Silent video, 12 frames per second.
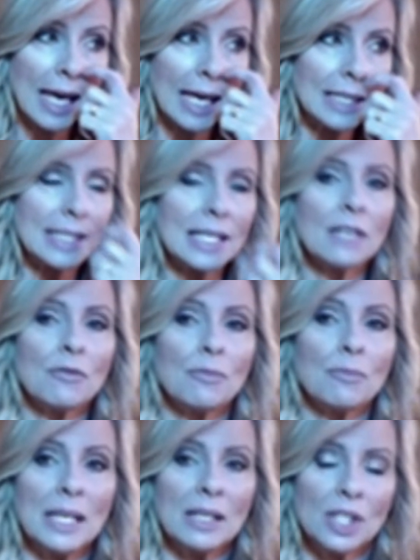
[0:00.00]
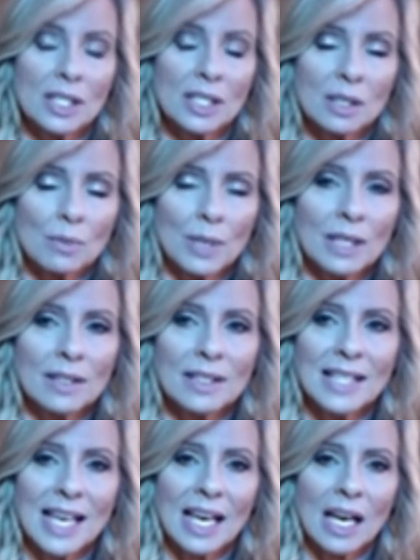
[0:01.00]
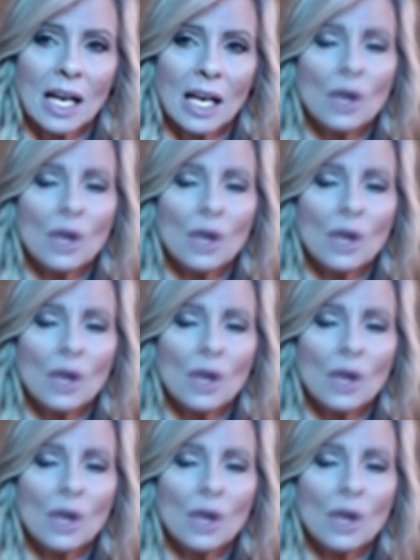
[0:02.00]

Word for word: instead of being just as real and saying